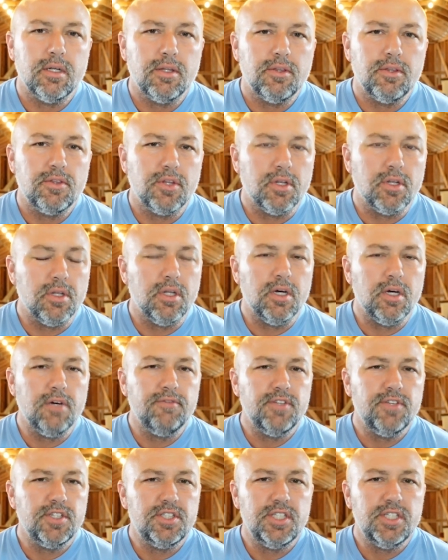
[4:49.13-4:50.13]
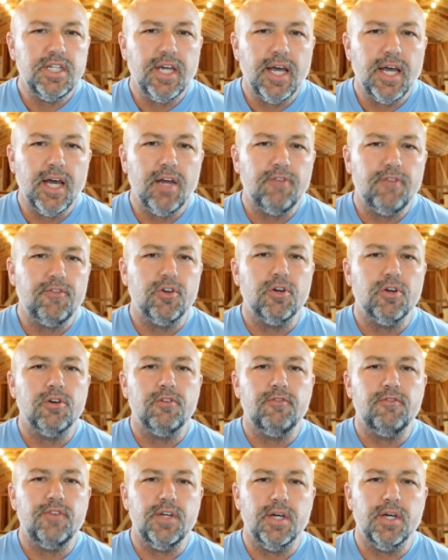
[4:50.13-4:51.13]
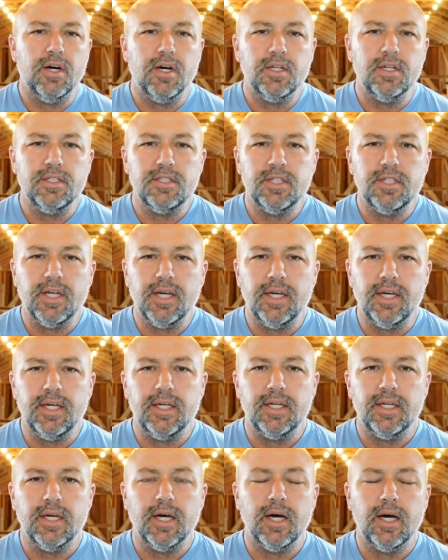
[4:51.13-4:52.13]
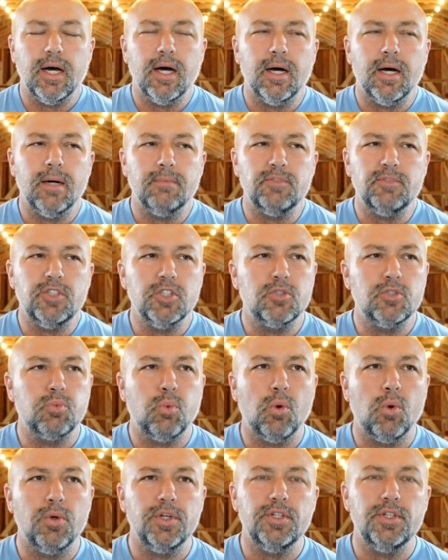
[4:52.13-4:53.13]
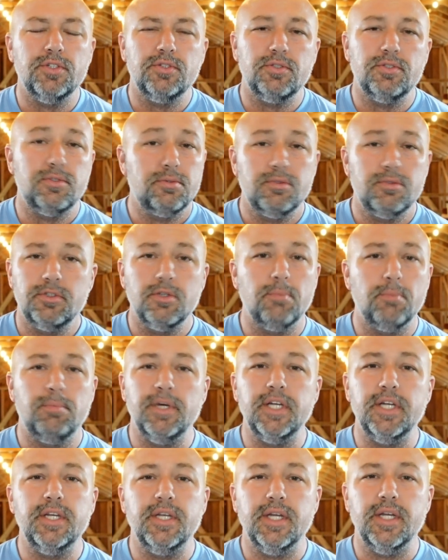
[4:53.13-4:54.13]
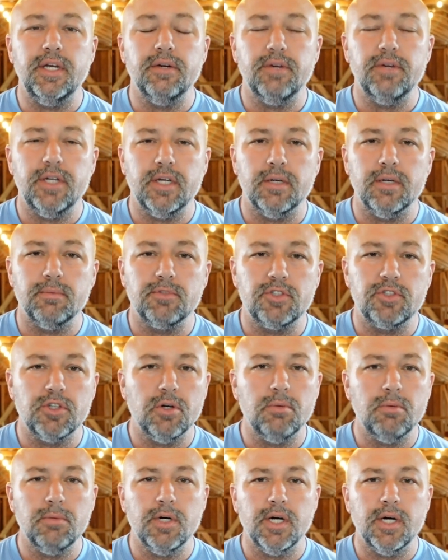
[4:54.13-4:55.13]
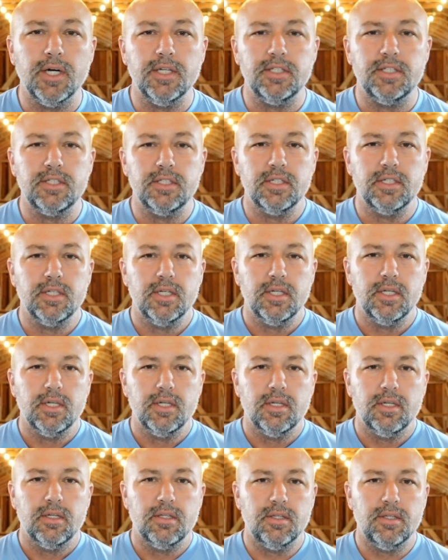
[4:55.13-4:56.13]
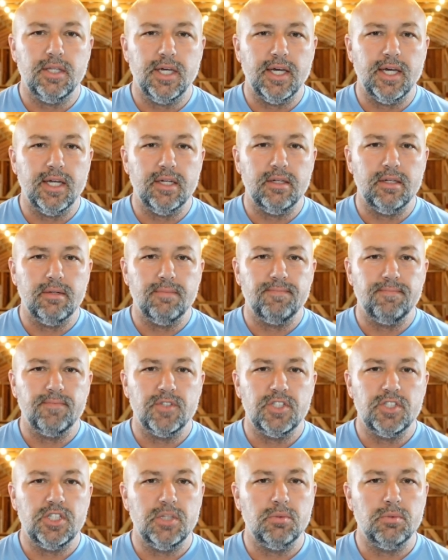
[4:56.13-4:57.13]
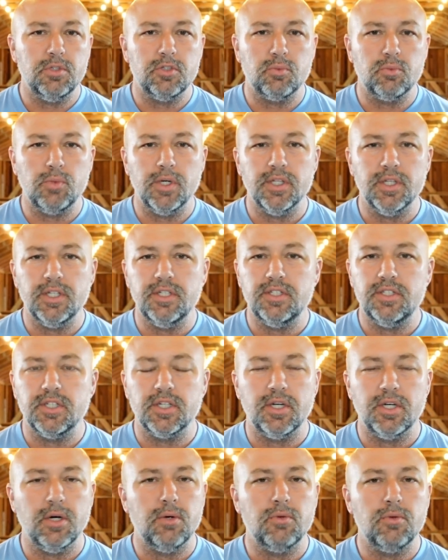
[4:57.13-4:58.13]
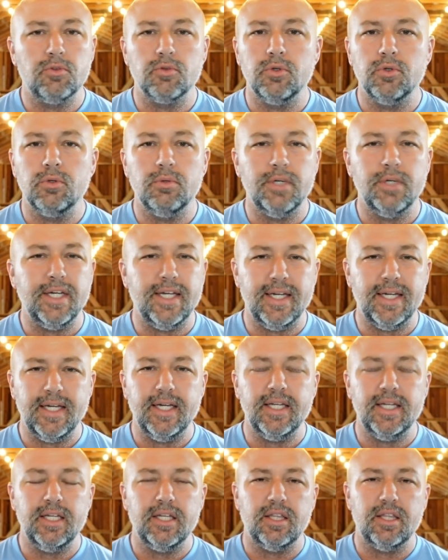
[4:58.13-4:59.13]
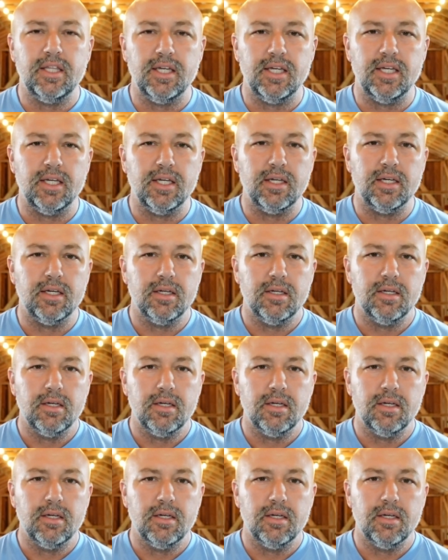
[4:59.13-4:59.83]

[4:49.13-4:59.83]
the love that she had for her fiance, just wanting to be near him so much that she was willing to go through anything